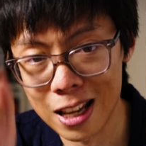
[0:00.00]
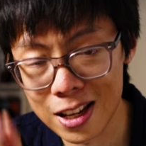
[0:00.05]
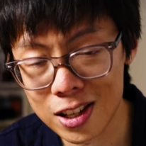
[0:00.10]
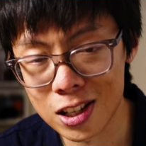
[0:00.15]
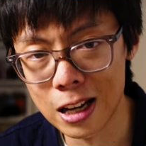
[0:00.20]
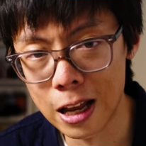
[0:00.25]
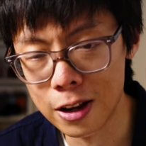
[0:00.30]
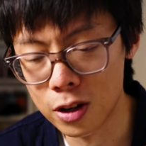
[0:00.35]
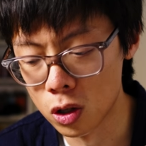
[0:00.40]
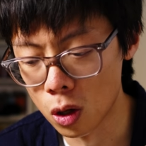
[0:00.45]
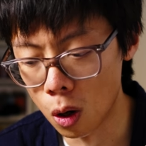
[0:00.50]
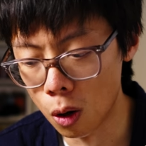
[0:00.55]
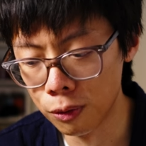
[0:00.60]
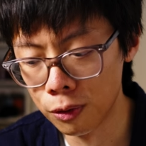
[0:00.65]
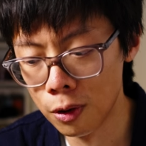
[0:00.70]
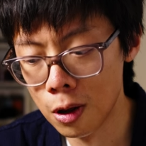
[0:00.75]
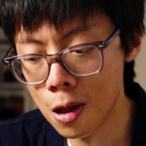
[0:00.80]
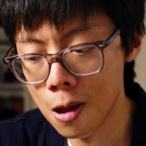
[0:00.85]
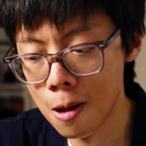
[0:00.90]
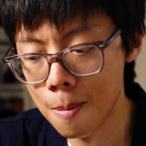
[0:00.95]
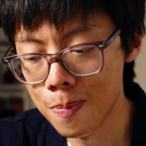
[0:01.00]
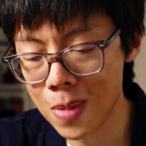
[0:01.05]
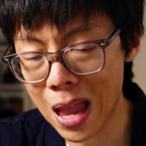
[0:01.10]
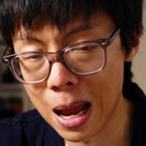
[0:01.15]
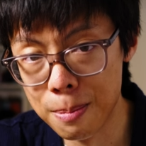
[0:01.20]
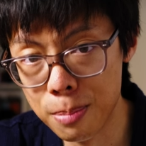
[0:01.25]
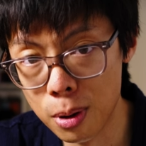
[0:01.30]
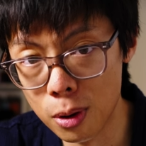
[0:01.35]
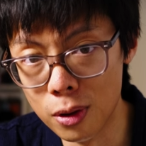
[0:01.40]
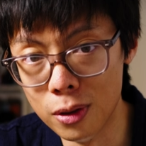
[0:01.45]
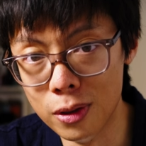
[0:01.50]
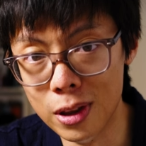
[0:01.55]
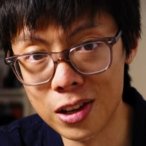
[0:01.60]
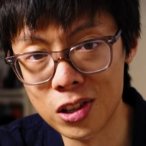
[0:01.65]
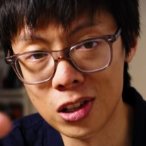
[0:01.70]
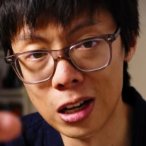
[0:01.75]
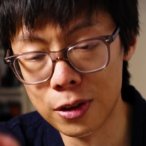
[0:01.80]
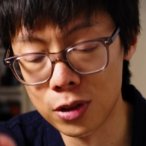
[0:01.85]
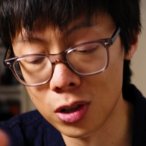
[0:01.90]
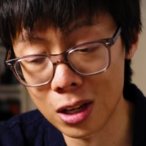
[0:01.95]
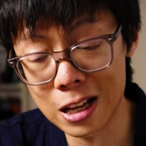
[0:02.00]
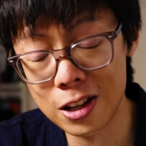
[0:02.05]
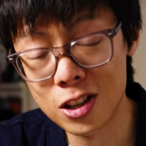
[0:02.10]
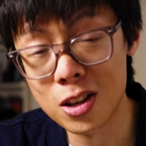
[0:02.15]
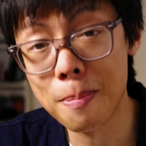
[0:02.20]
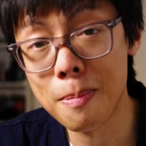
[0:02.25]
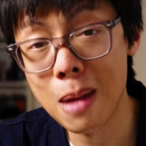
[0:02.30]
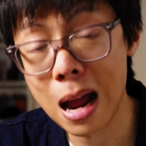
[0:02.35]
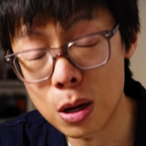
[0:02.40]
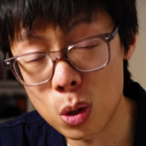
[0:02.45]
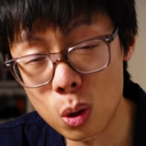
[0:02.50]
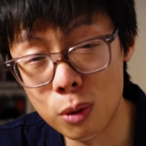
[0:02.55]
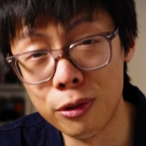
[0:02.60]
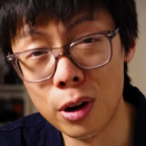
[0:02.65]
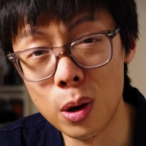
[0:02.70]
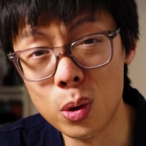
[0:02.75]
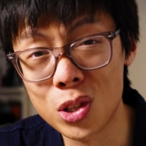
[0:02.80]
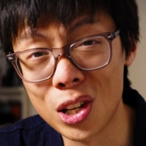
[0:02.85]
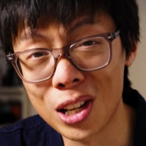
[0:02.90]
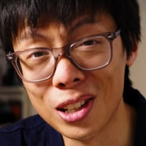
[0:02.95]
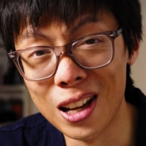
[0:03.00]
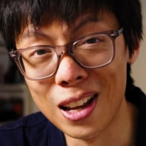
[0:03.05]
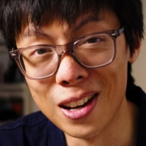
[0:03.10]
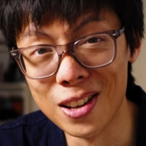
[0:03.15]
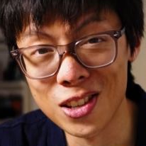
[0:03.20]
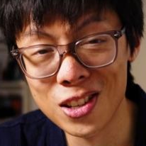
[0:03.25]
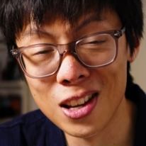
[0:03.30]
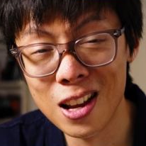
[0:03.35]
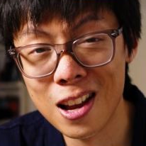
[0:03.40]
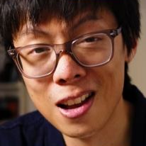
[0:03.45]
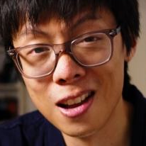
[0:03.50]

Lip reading: this lens off and put this lens. It's a manual focusing lens.